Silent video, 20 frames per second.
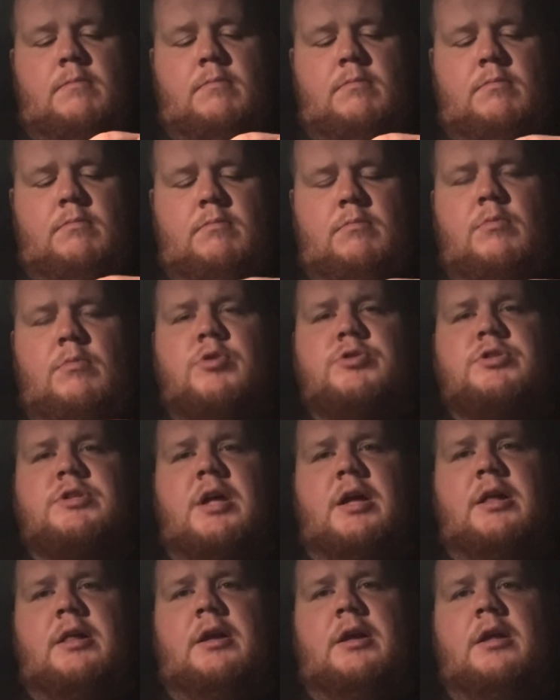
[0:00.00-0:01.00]
most
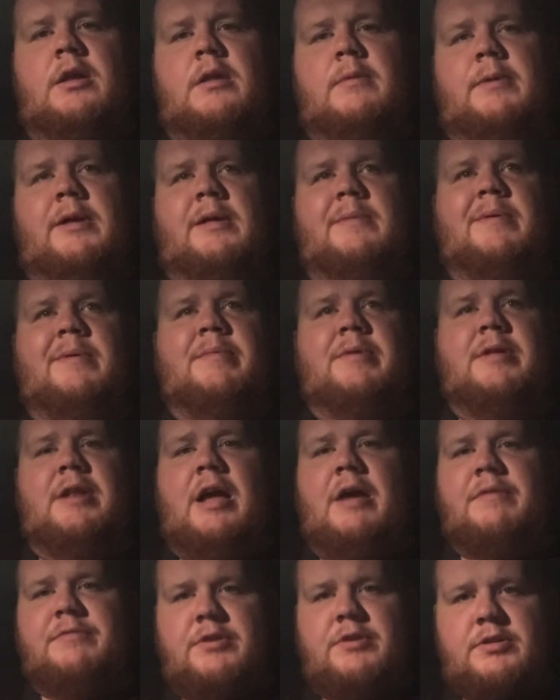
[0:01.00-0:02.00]
likely going to be maybe an
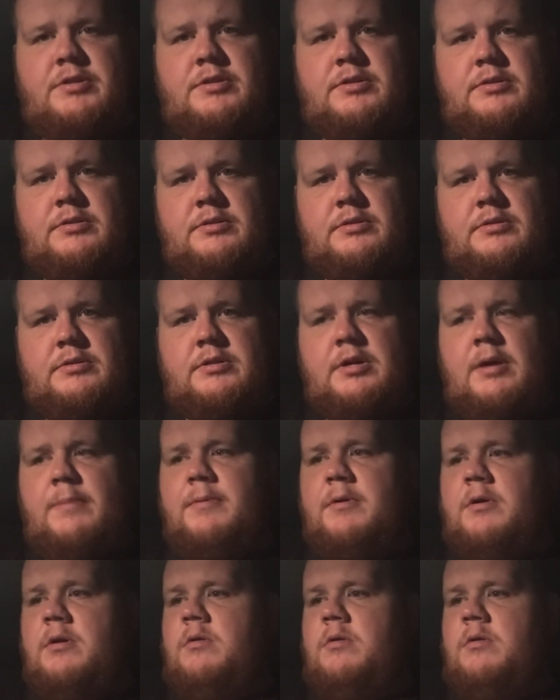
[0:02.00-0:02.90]
after supper